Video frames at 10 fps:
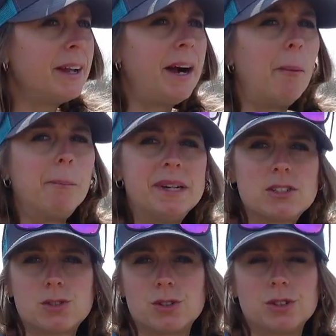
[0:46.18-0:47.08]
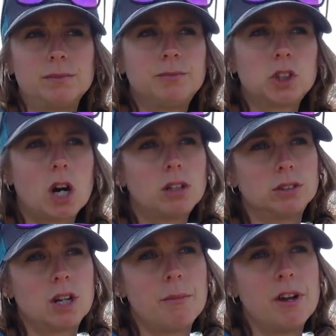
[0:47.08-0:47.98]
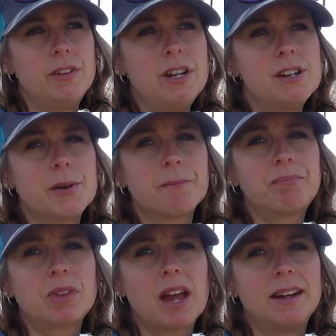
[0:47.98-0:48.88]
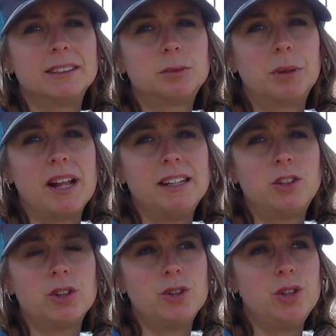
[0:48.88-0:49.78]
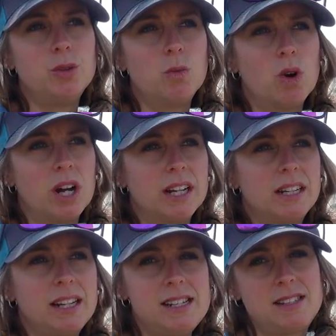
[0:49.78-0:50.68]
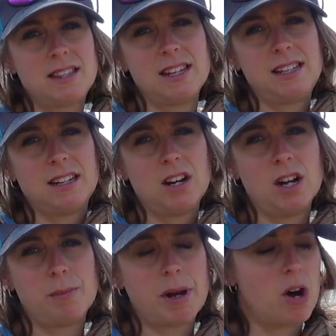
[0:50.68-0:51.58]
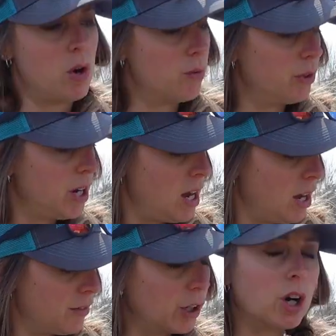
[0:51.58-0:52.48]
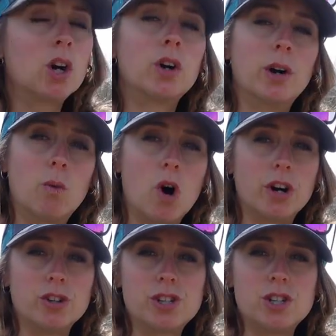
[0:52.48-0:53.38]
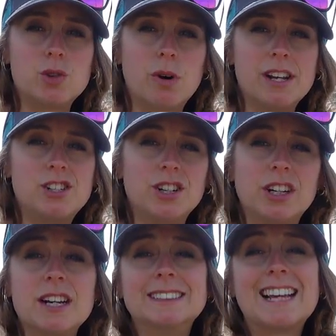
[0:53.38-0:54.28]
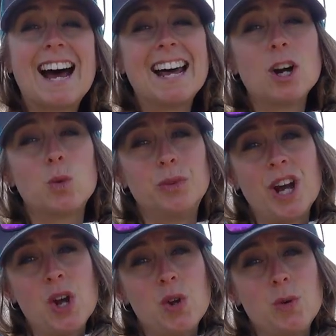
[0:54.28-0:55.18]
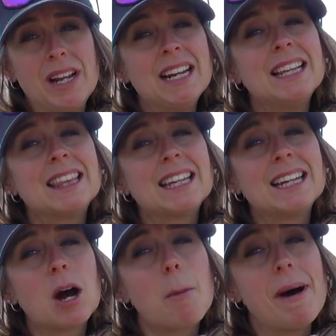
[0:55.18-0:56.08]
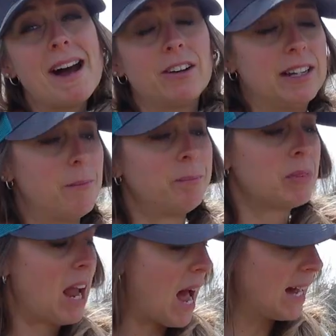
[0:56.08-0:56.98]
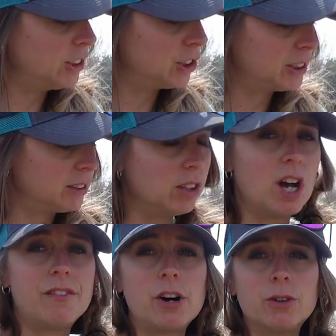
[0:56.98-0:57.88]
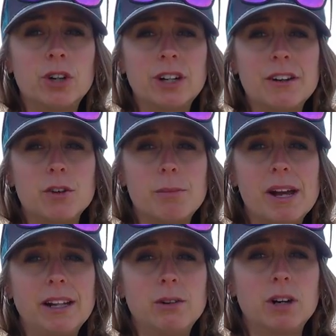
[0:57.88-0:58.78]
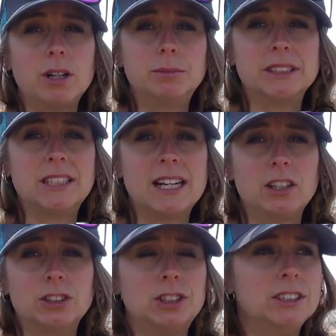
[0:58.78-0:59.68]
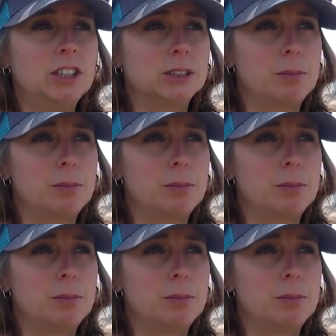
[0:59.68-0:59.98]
let Mr. Kirk come over here and explain to you what he's thinking up on the current water situation, because I don't know anything about it. I just love on her, give her belly rubs, and tell her she looks